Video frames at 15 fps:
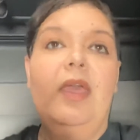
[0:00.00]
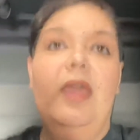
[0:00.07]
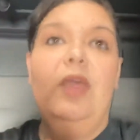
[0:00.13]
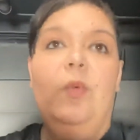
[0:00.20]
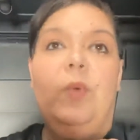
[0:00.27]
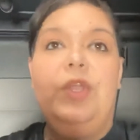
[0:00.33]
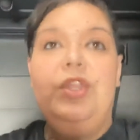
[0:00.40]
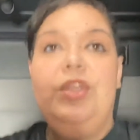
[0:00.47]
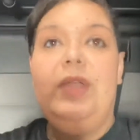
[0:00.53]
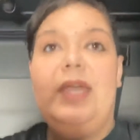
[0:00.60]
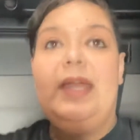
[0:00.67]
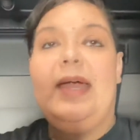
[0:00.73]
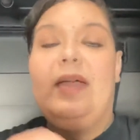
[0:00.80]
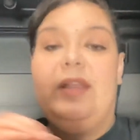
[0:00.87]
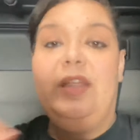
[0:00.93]
when you
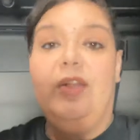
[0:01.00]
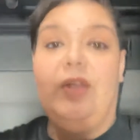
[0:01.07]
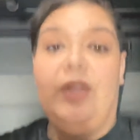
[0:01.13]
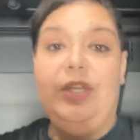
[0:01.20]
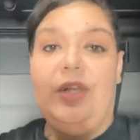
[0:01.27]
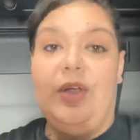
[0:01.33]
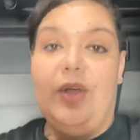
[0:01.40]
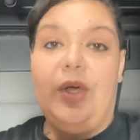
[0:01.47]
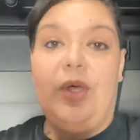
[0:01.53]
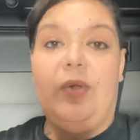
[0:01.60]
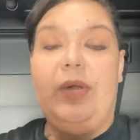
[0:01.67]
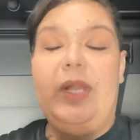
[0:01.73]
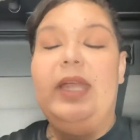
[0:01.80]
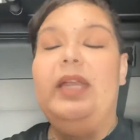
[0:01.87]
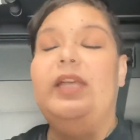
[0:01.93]
get out here on your
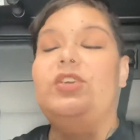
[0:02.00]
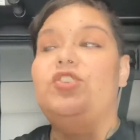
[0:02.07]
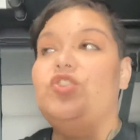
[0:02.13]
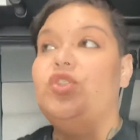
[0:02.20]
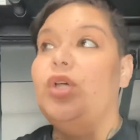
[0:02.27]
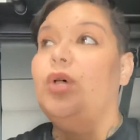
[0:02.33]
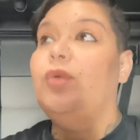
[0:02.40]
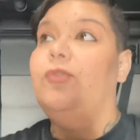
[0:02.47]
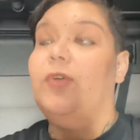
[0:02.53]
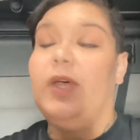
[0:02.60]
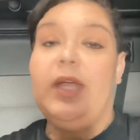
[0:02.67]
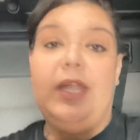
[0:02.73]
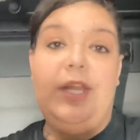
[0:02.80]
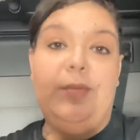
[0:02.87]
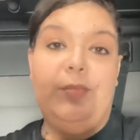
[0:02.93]
own, it is so
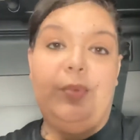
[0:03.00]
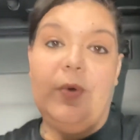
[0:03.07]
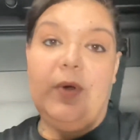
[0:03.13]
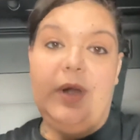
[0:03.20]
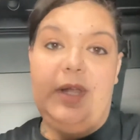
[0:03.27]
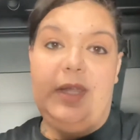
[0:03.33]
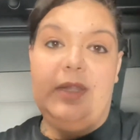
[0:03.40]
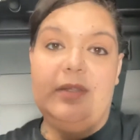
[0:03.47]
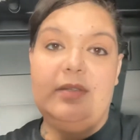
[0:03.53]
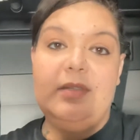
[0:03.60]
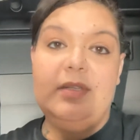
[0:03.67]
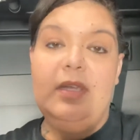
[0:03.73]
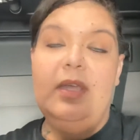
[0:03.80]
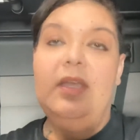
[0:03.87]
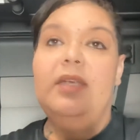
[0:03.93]
fucking important
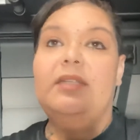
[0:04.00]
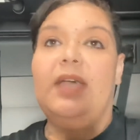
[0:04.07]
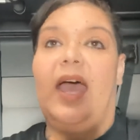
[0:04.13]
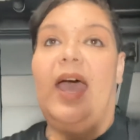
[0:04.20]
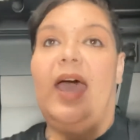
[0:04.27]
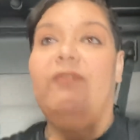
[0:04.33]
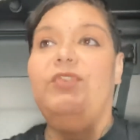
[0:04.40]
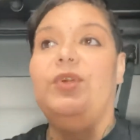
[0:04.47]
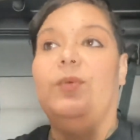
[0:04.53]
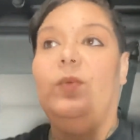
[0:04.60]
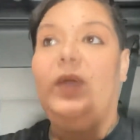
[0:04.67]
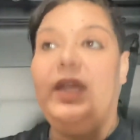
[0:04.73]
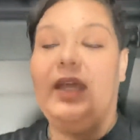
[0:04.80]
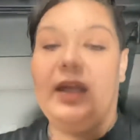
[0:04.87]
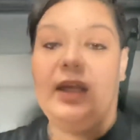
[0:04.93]
to have your
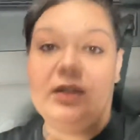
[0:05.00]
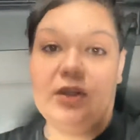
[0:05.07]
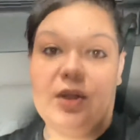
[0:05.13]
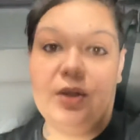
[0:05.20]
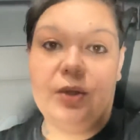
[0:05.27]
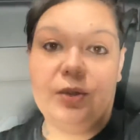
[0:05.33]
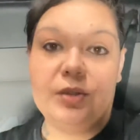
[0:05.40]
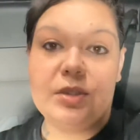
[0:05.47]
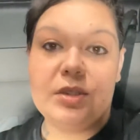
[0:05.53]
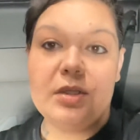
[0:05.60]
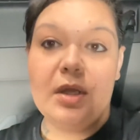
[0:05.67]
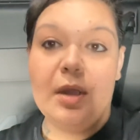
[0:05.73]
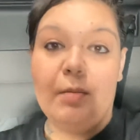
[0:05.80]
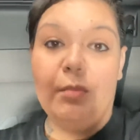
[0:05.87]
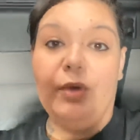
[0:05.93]
weekend loads
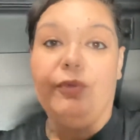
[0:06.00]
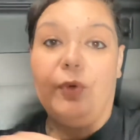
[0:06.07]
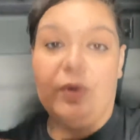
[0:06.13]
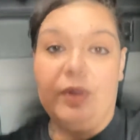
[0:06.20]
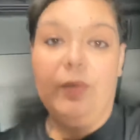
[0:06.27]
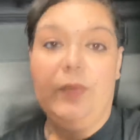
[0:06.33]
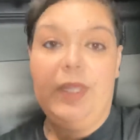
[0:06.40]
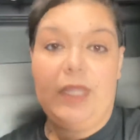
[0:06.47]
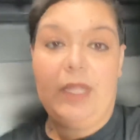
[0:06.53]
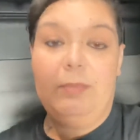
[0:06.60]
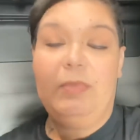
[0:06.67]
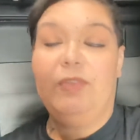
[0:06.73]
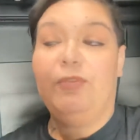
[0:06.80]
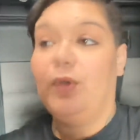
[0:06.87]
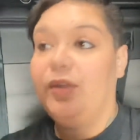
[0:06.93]
before the weekend,
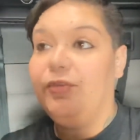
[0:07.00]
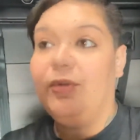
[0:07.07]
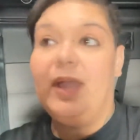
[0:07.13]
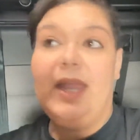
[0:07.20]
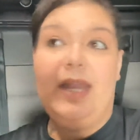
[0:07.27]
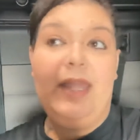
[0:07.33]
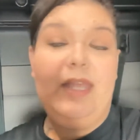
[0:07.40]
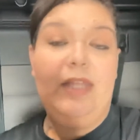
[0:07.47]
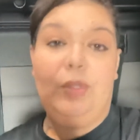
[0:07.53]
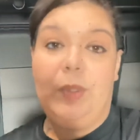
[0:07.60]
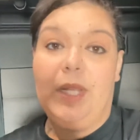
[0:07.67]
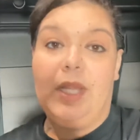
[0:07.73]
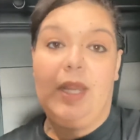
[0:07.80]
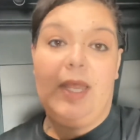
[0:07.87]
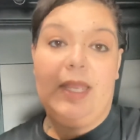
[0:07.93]
before Friday at 3
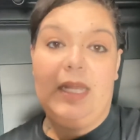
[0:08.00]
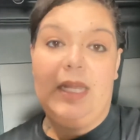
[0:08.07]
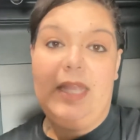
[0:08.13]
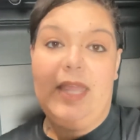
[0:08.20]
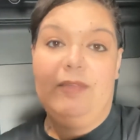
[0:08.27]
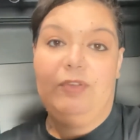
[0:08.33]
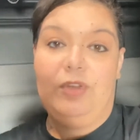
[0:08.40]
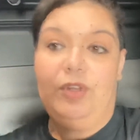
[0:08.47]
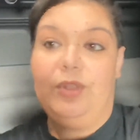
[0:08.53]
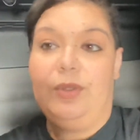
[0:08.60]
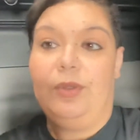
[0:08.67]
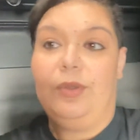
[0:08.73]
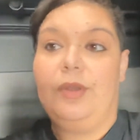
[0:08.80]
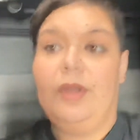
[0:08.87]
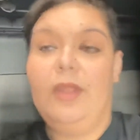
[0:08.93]
o'clock in the
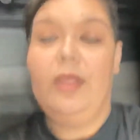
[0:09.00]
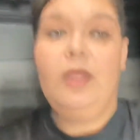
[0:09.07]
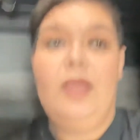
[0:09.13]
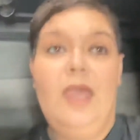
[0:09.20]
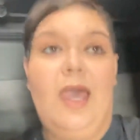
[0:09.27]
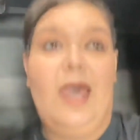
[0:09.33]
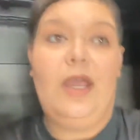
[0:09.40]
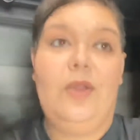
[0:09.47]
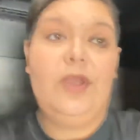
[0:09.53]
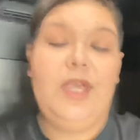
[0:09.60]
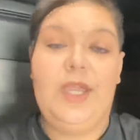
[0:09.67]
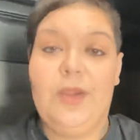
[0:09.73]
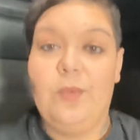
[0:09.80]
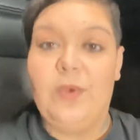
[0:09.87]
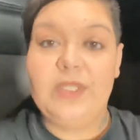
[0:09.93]
afternoon. I don't
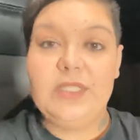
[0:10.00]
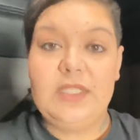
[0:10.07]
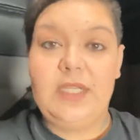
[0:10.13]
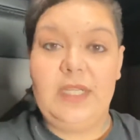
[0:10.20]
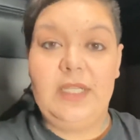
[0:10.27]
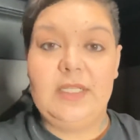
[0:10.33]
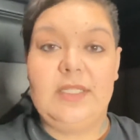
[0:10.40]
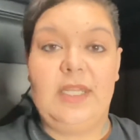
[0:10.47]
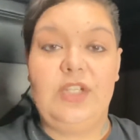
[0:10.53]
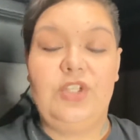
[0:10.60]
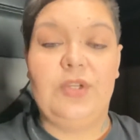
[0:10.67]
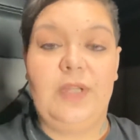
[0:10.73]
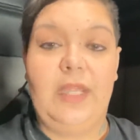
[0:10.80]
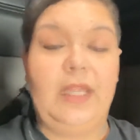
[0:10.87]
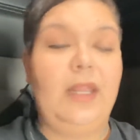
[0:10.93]
care what city and state
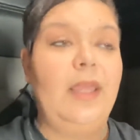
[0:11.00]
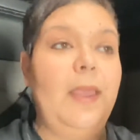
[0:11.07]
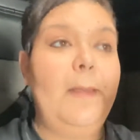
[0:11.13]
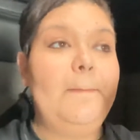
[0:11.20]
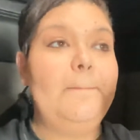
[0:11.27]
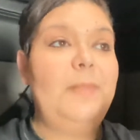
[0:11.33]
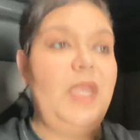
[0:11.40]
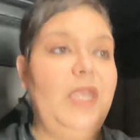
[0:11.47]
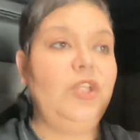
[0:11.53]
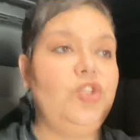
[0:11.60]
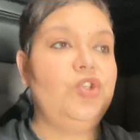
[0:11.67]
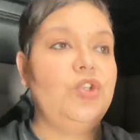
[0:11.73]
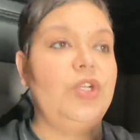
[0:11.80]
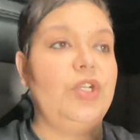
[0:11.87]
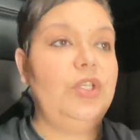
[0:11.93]
you're in, make
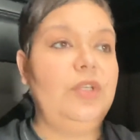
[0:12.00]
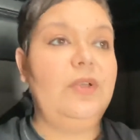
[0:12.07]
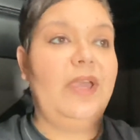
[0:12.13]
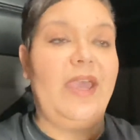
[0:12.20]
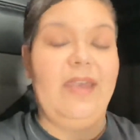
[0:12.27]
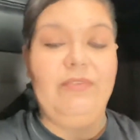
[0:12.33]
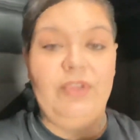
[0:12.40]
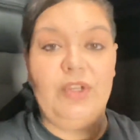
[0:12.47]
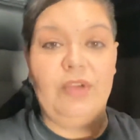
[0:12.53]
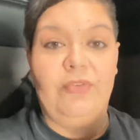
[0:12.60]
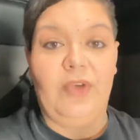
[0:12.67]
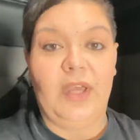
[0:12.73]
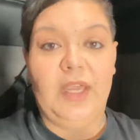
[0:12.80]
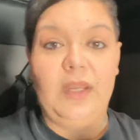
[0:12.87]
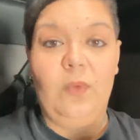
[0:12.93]
sure you have your
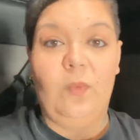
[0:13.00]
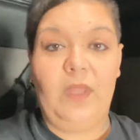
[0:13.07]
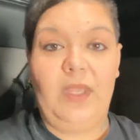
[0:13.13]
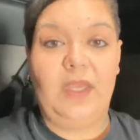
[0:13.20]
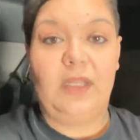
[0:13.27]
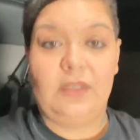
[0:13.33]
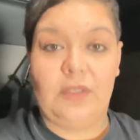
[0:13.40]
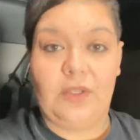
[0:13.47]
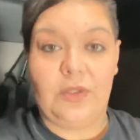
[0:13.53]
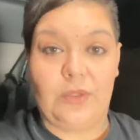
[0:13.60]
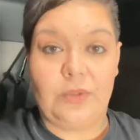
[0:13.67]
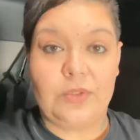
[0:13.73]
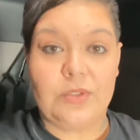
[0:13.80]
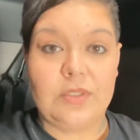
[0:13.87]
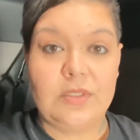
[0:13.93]
fucking weekend
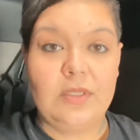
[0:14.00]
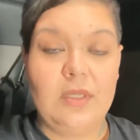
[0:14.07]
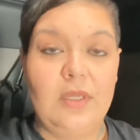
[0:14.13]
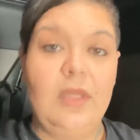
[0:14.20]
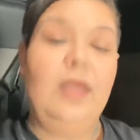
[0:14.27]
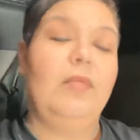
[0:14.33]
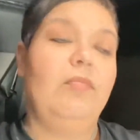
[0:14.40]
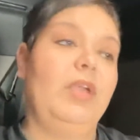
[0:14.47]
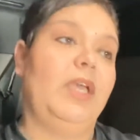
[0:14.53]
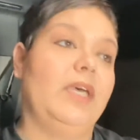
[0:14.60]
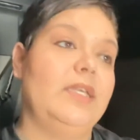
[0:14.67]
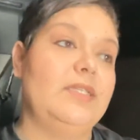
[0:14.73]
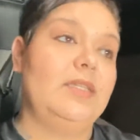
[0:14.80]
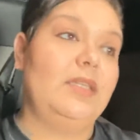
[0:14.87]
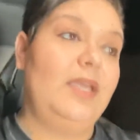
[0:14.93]
loads,
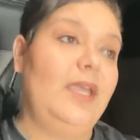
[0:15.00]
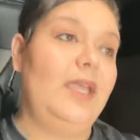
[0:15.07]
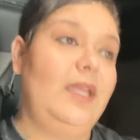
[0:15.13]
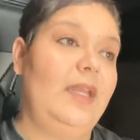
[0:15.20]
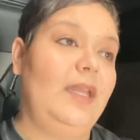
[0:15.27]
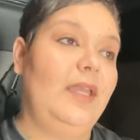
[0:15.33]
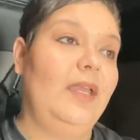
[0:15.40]
because then